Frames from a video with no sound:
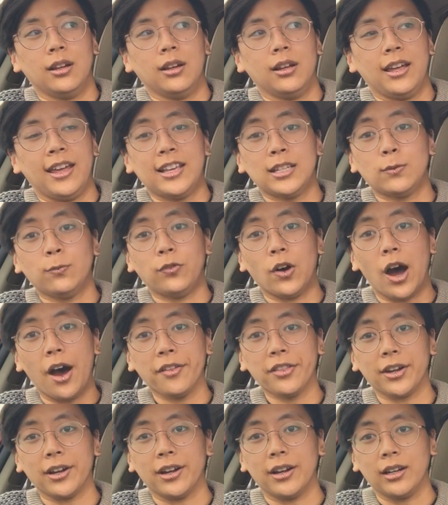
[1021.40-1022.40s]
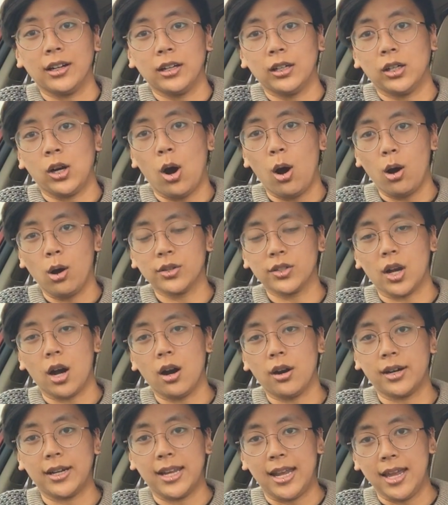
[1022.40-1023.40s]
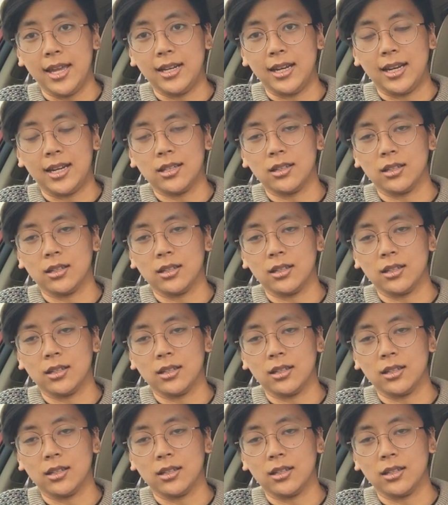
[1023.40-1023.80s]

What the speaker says: his father calls Ari in and is